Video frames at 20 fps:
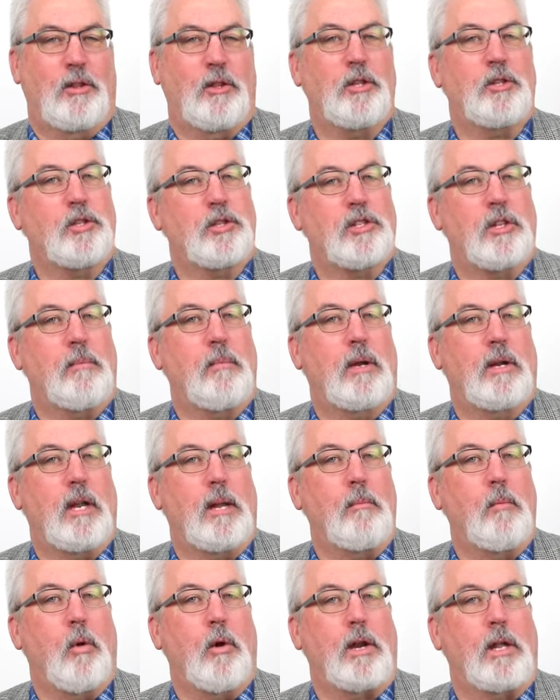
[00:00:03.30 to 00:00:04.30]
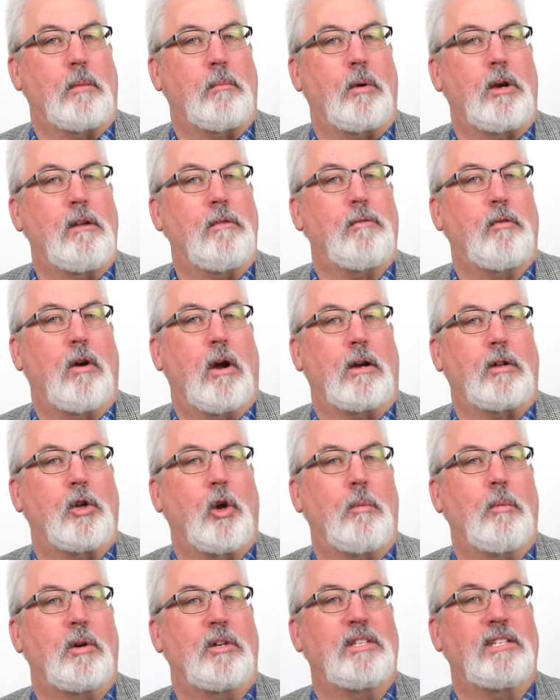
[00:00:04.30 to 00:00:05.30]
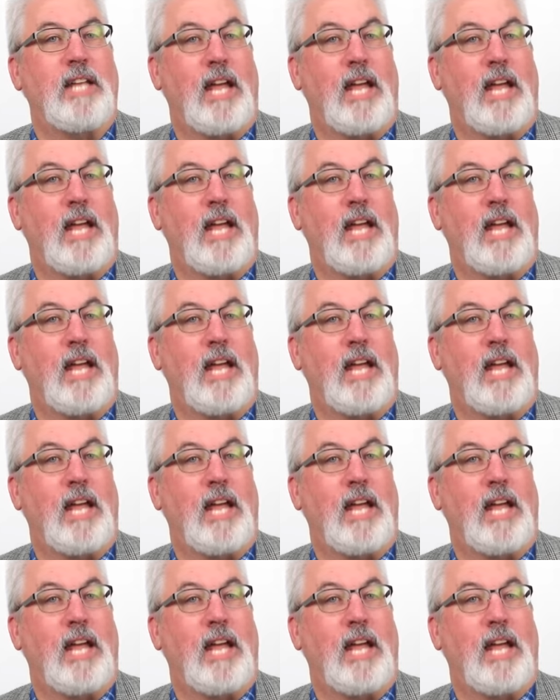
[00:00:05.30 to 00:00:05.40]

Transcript: This is the Monday morning brief for October